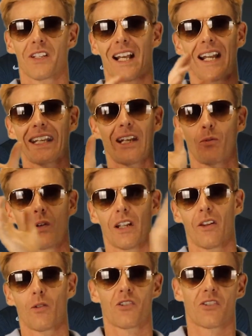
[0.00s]
They got to get rid of
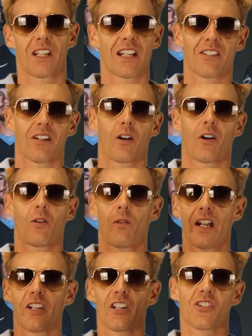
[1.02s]
those things. They're
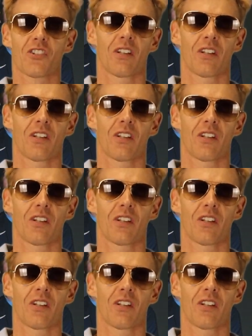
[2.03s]
horrendous.